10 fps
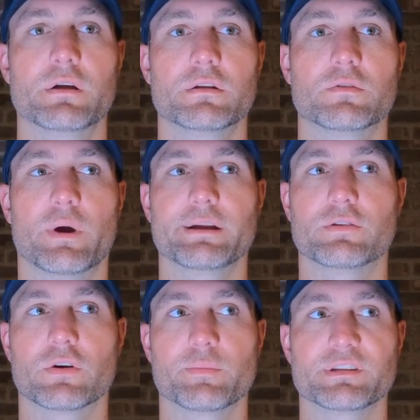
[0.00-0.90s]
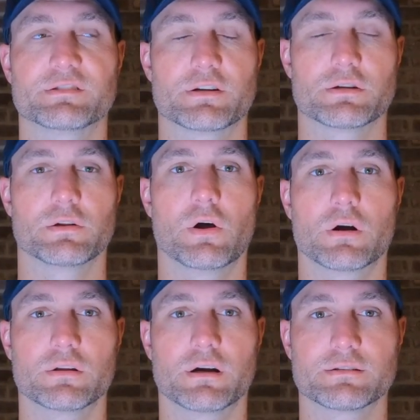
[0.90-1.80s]
That's why it took me such a
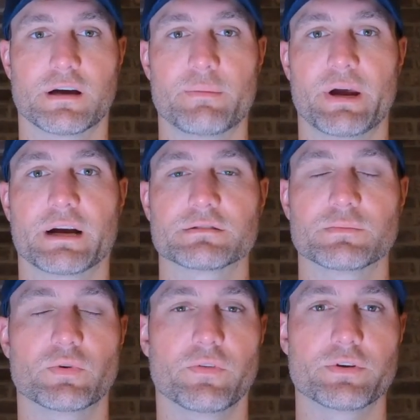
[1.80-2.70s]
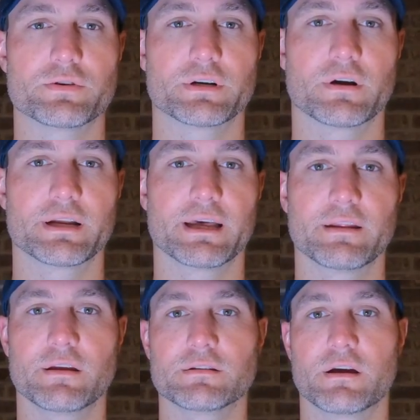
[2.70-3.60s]
long time to actually pull the trigger on
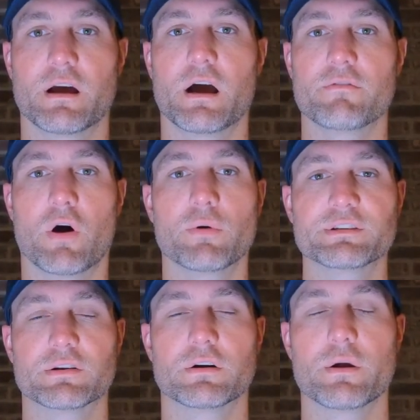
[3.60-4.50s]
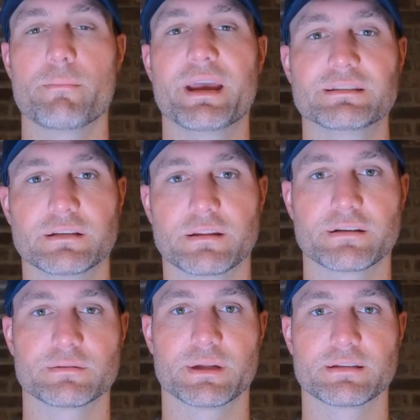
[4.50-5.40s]
getting these. I've always heard amazing
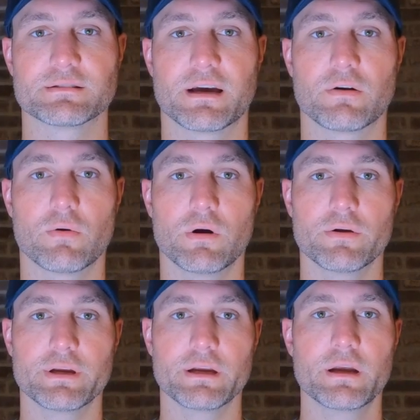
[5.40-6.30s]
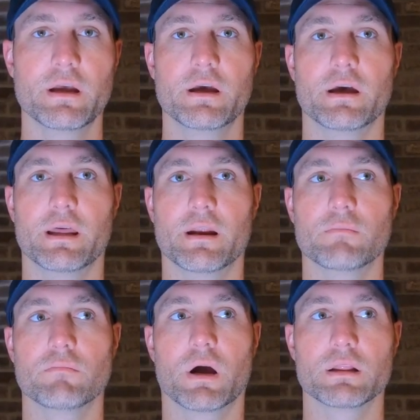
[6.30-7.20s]
things about the sound quality, and
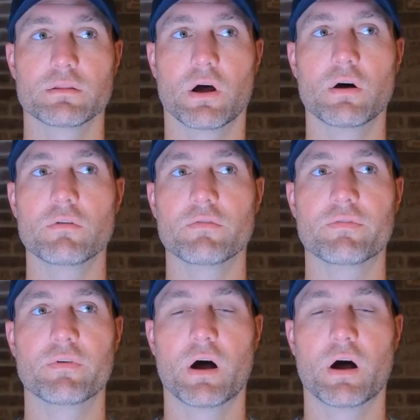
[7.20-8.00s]
then I love